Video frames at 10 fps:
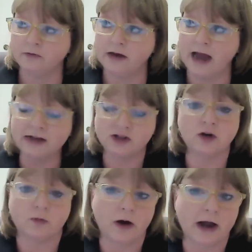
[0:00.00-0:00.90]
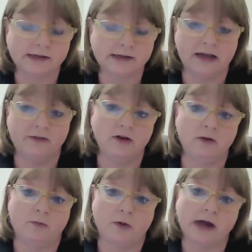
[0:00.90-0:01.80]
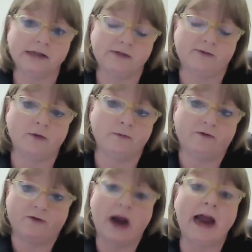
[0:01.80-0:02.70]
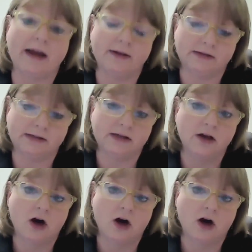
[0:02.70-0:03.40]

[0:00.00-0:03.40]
national press, even press from France,